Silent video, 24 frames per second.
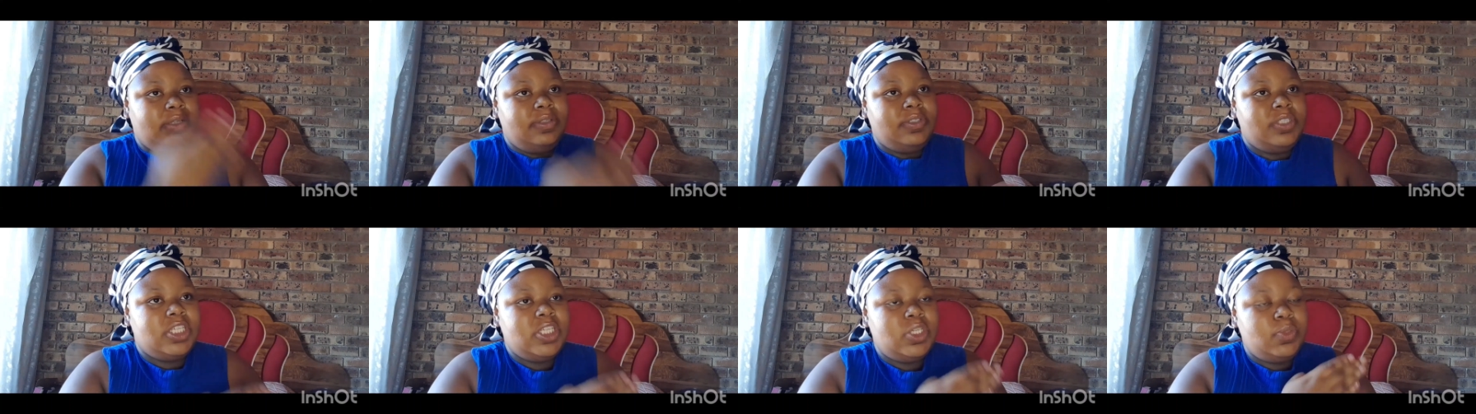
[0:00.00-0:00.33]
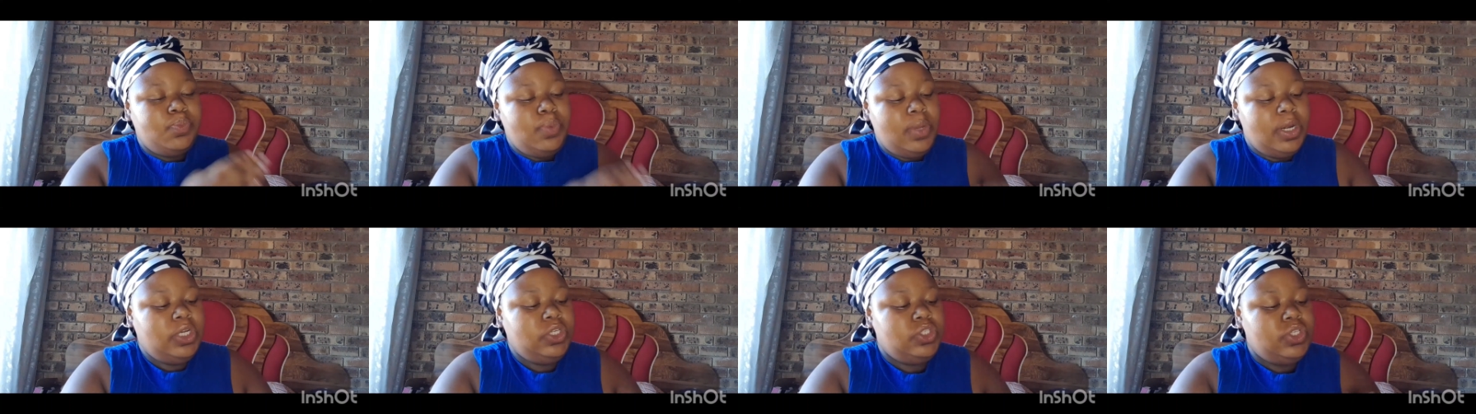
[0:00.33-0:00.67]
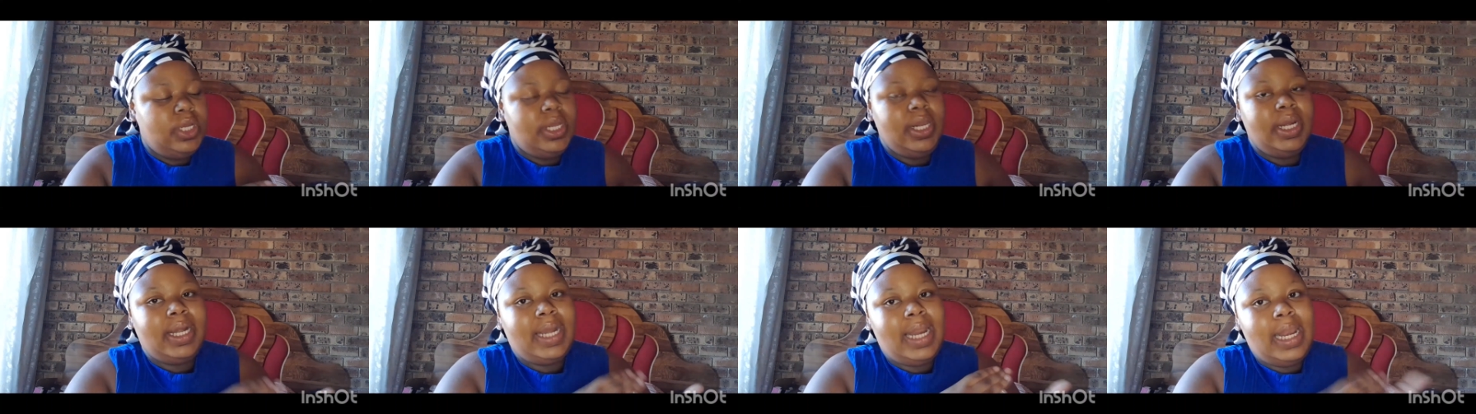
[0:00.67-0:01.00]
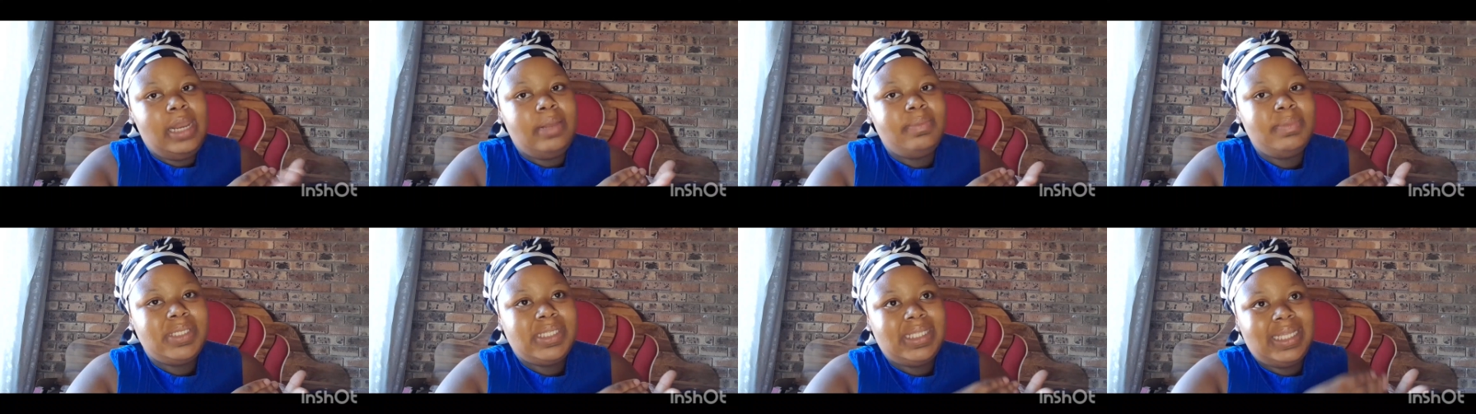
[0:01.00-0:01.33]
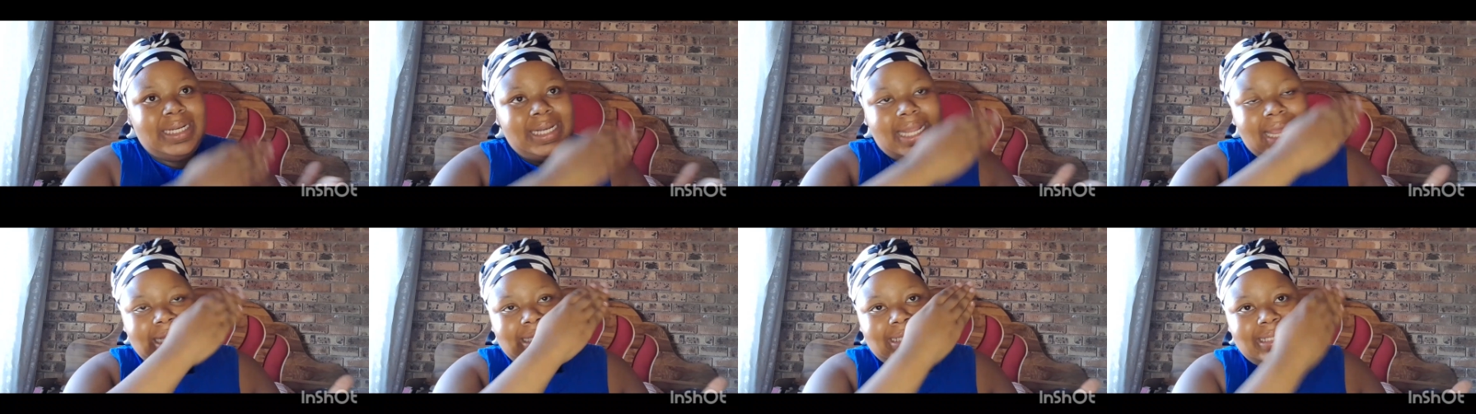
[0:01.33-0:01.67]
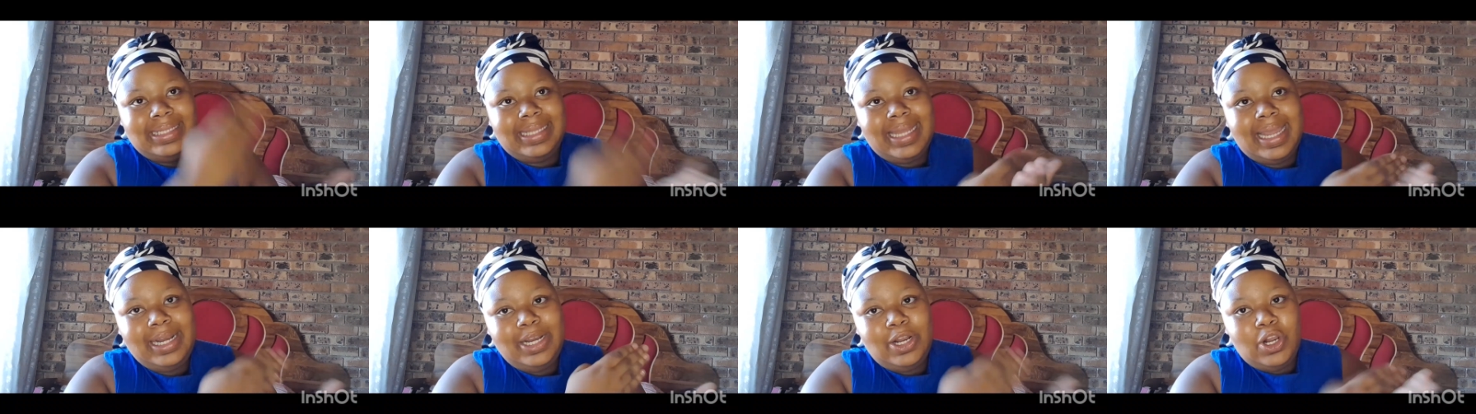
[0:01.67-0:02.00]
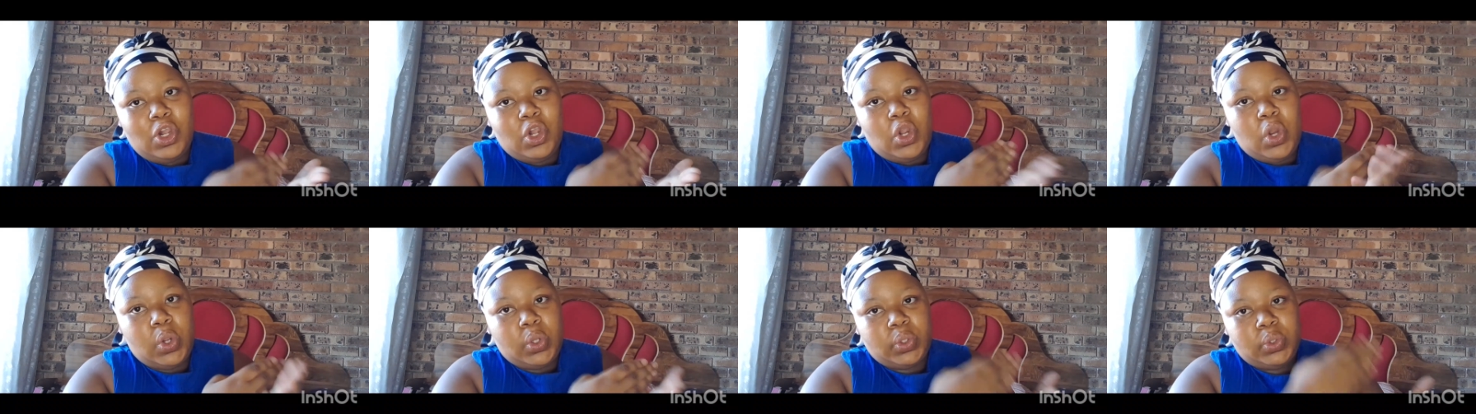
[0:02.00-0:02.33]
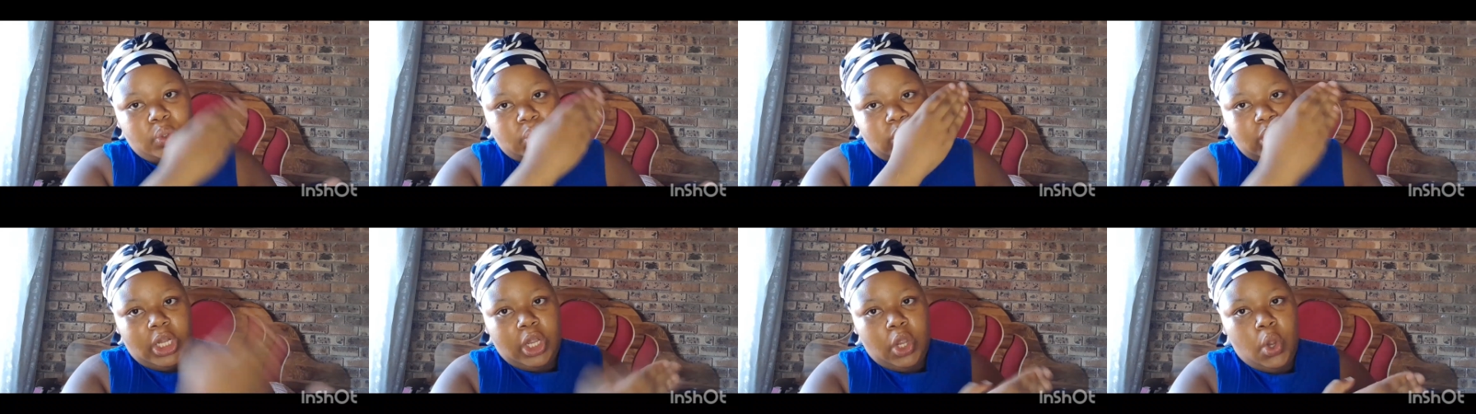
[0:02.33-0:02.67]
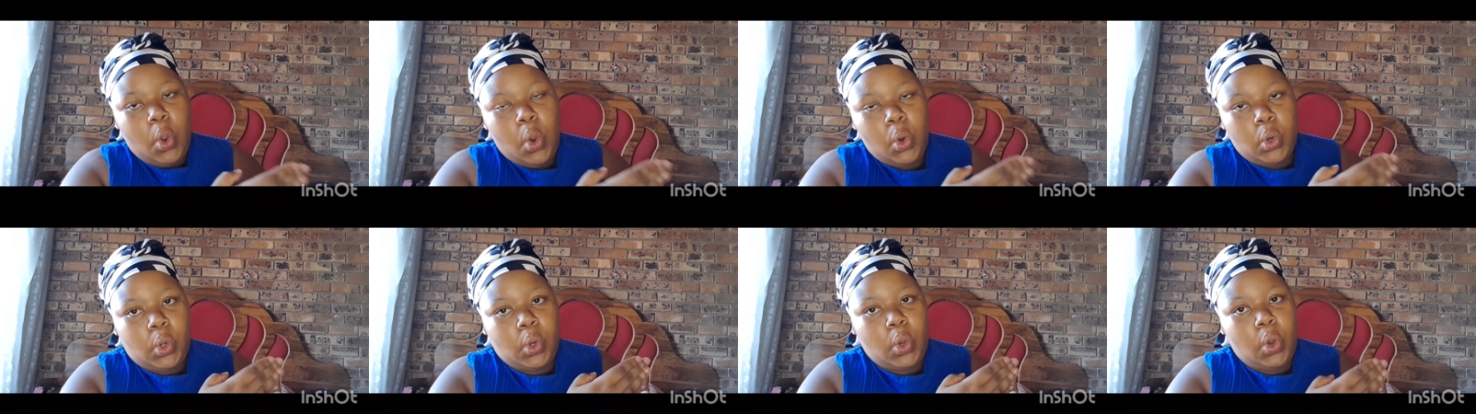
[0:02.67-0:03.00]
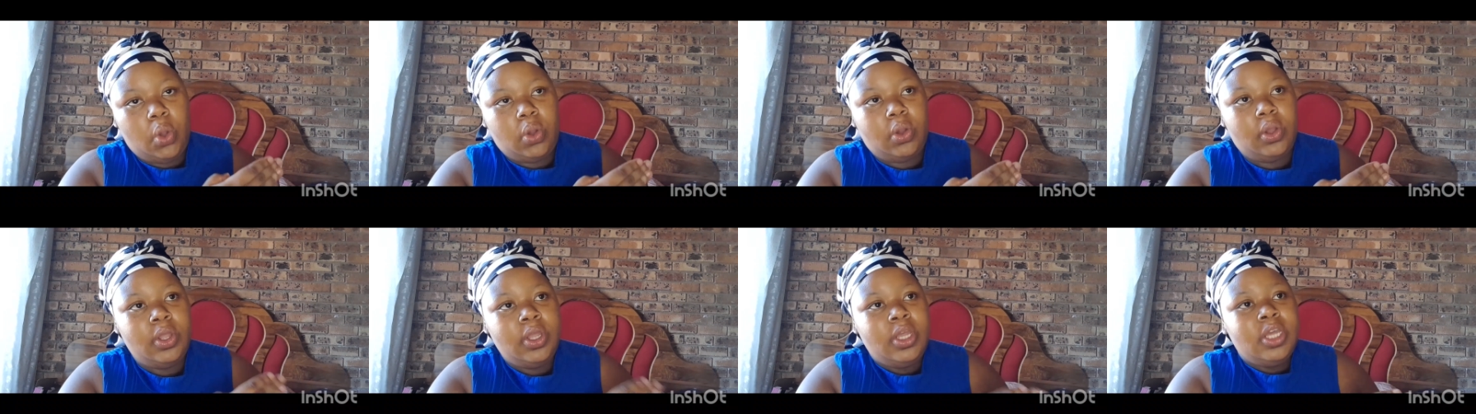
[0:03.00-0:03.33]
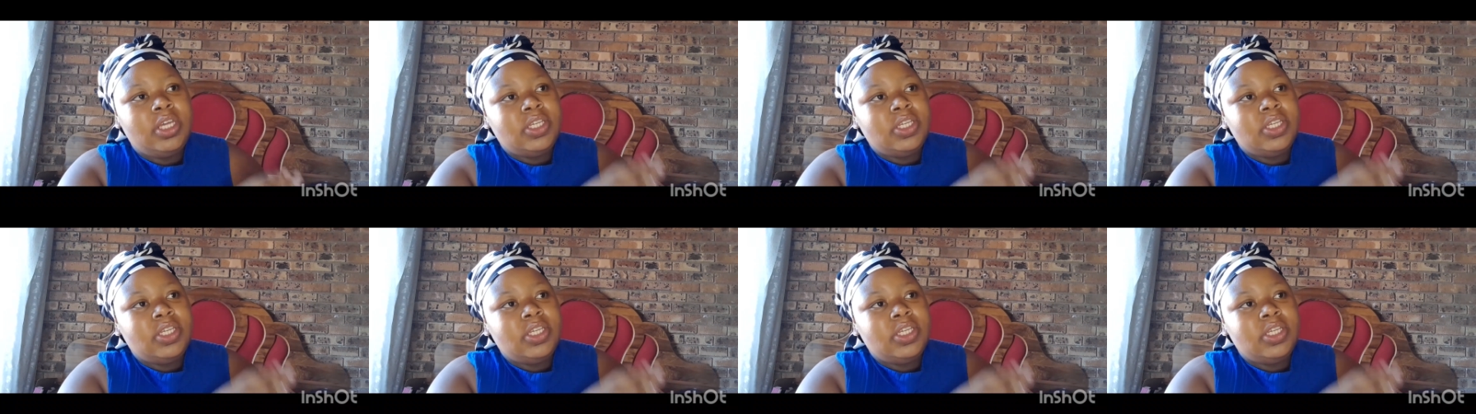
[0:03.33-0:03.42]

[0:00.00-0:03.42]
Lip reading: The spiritual realm starts at 9 o'clock to 3 o'clock.